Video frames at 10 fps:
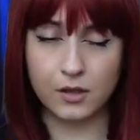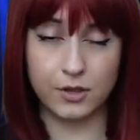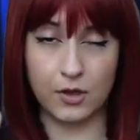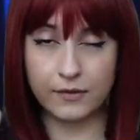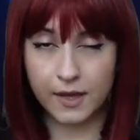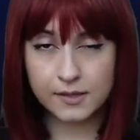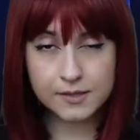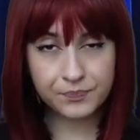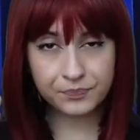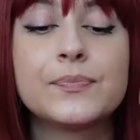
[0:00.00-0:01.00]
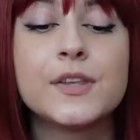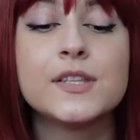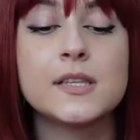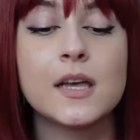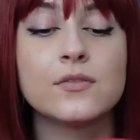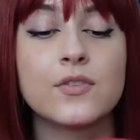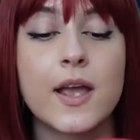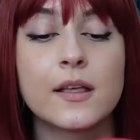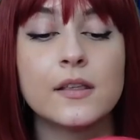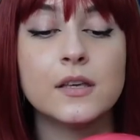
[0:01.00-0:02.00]
Do you have kids? You see that
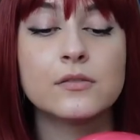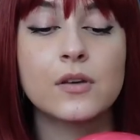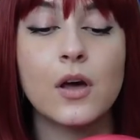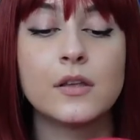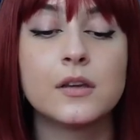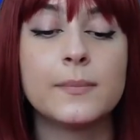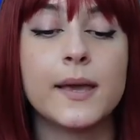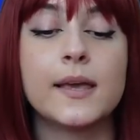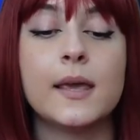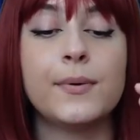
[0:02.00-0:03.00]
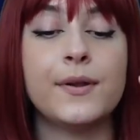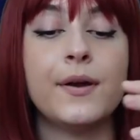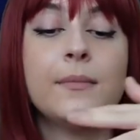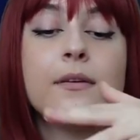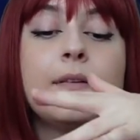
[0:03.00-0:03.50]
ring that you've got on your pinky? Put it on my